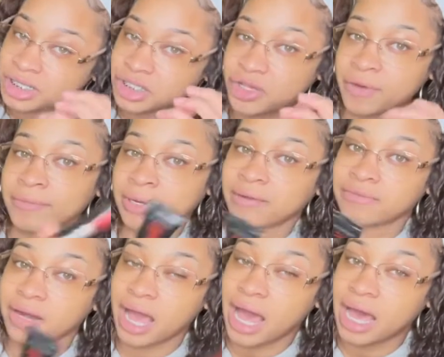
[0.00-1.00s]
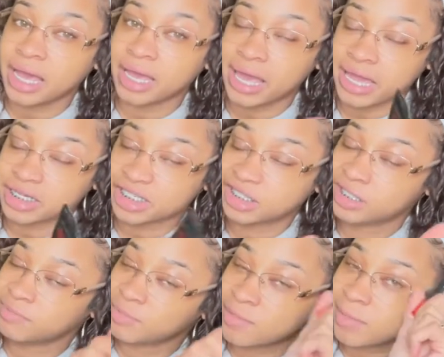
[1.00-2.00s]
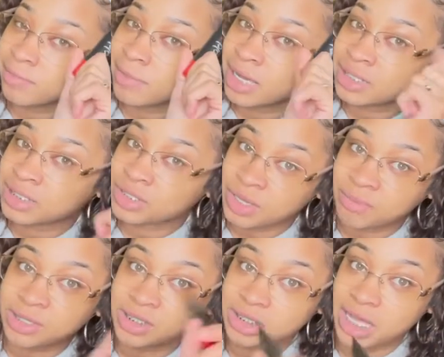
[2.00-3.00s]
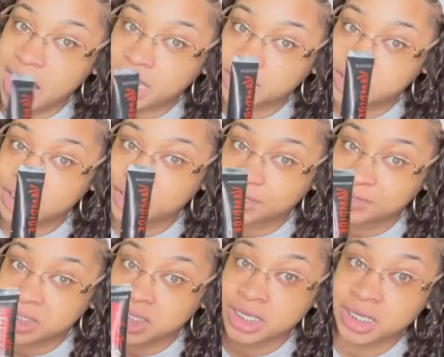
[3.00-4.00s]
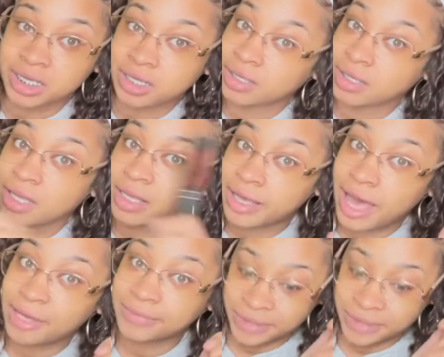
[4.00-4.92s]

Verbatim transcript: So whenever I actually put my mind to something to actually use it, I will